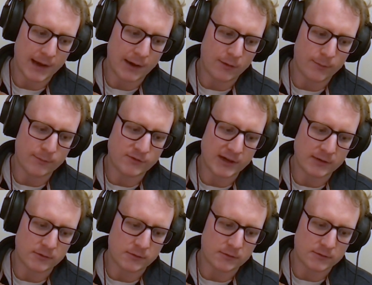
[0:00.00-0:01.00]
our
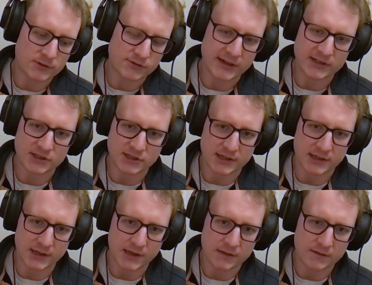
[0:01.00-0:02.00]
general
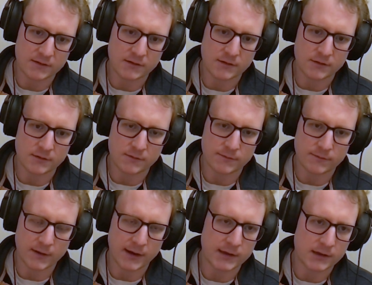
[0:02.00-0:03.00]
strategy is to
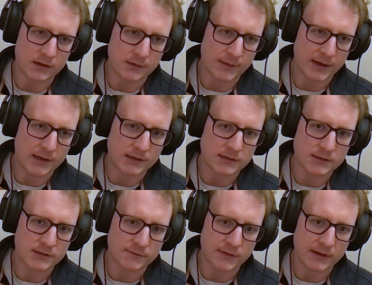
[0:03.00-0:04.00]
find the demand
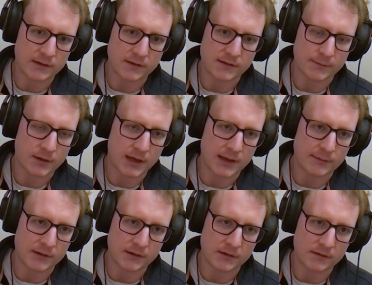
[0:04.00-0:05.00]
to fit the supply,
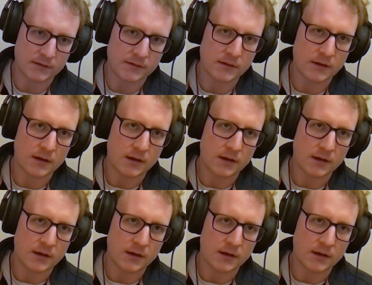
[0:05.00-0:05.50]
because